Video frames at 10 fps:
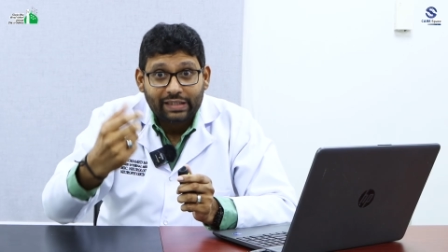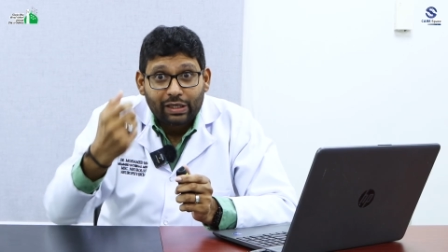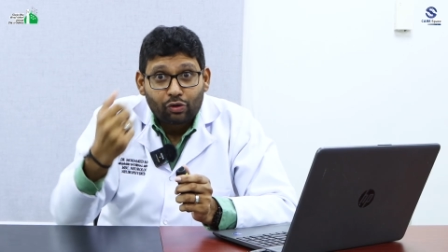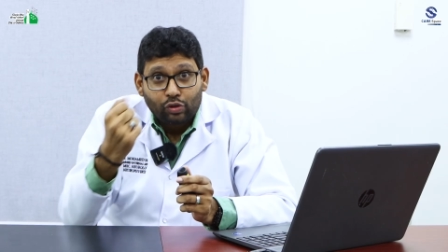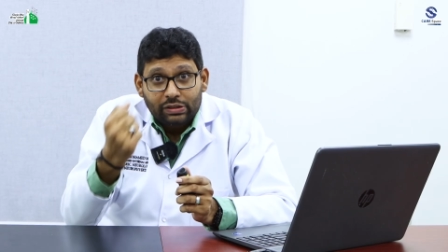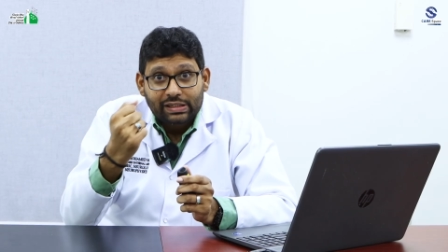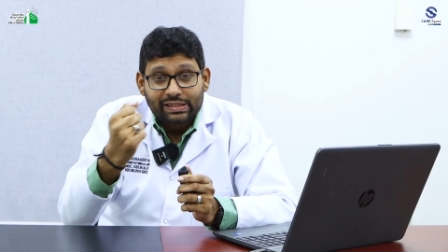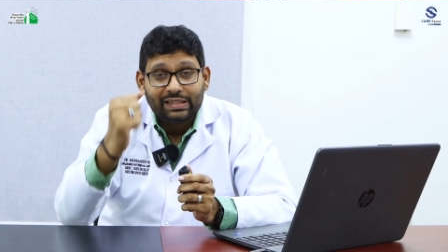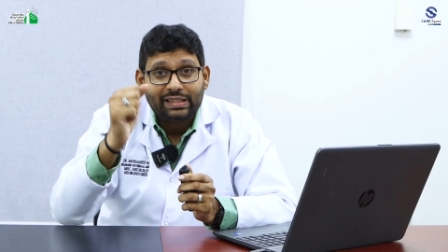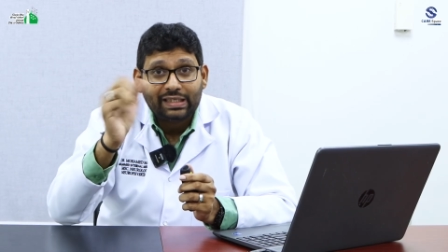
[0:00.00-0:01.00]
they
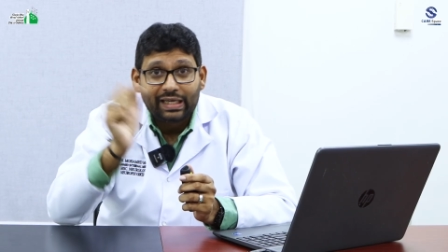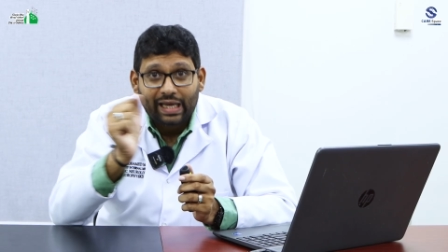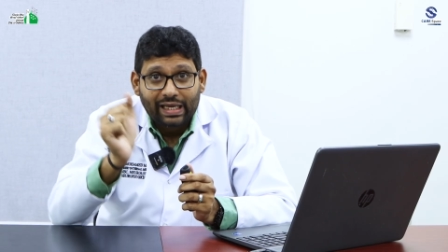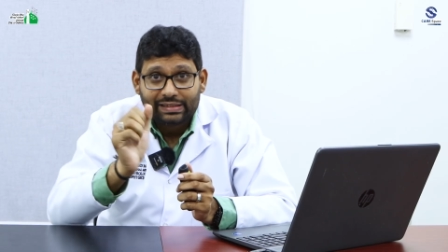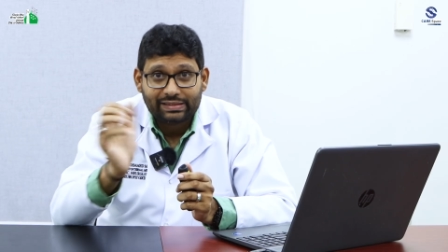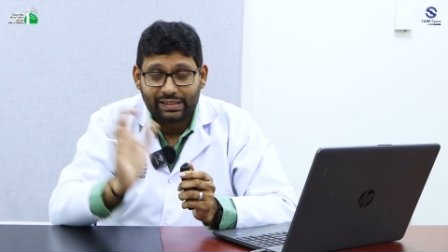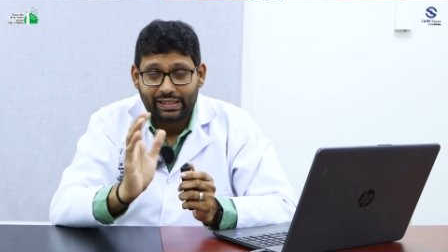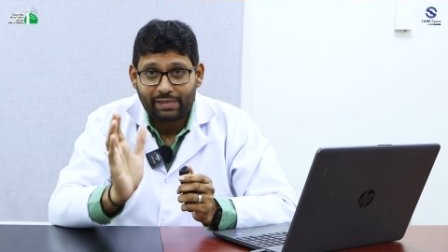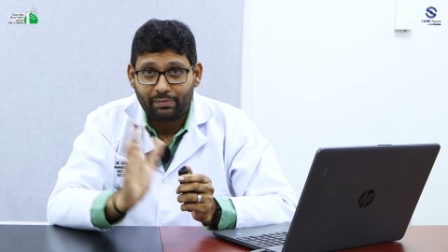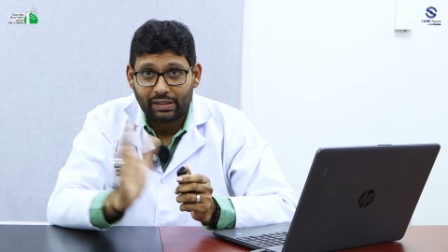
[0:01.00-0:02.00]
consciously realize that I'm